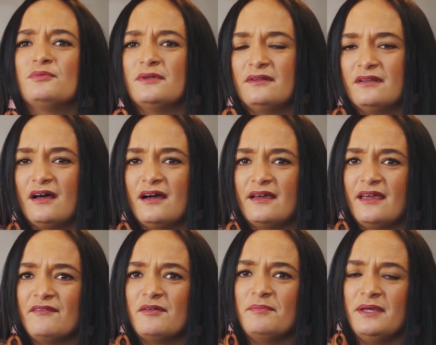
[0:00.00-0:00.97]
will I
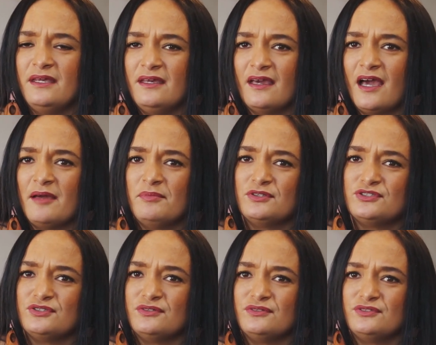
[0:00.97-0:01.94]
ever be able
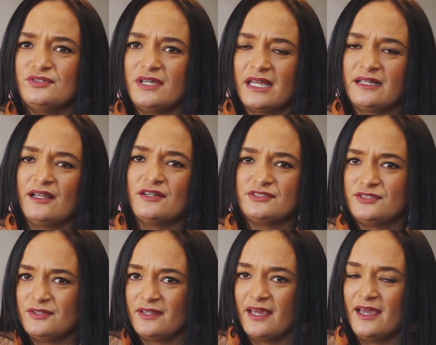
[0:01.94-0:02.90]
to get closer
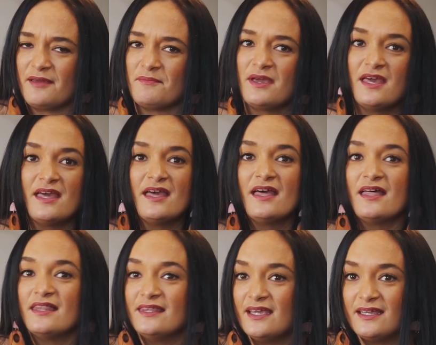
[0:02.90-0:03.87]
to the game?
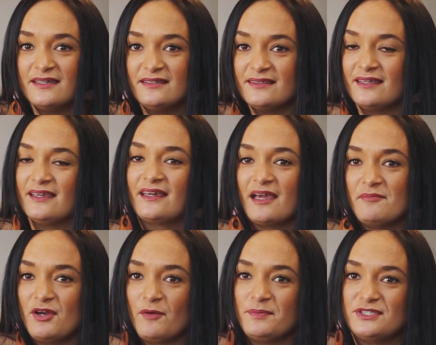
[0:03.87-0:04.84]
Then there came
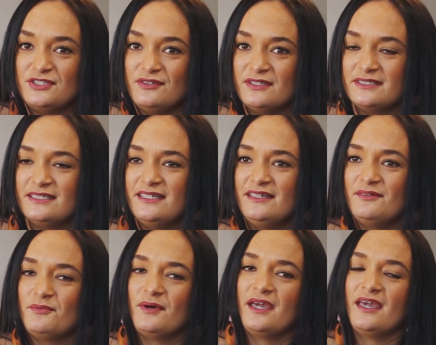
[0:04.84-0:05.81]
an opportunity
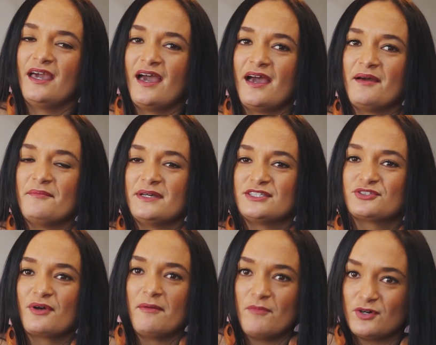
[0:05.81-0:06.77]
where a
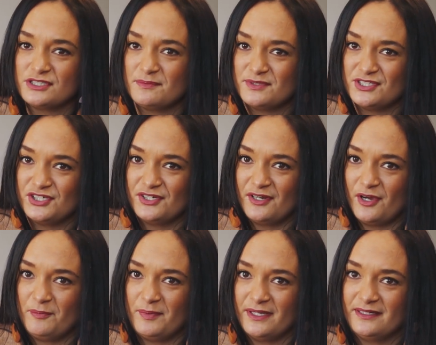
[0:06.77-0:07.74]
Scrum Master position
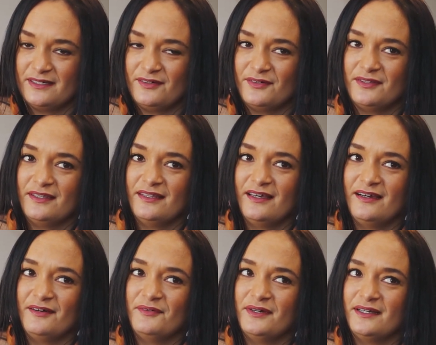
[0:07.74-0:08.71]
opened on
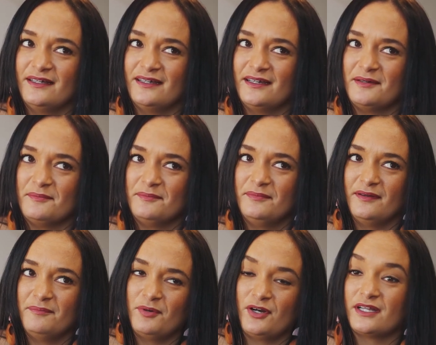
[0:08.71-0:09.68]
our
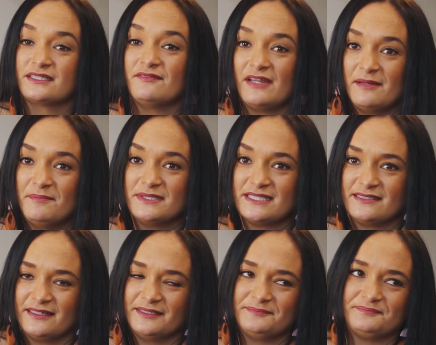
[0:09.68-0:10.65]
product development
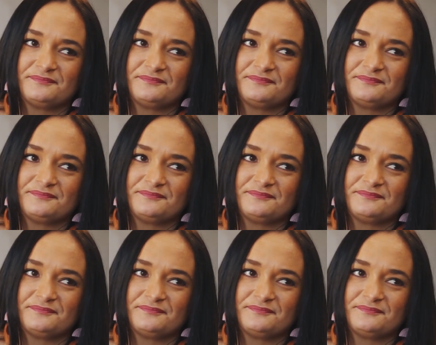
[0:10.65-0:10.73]
side.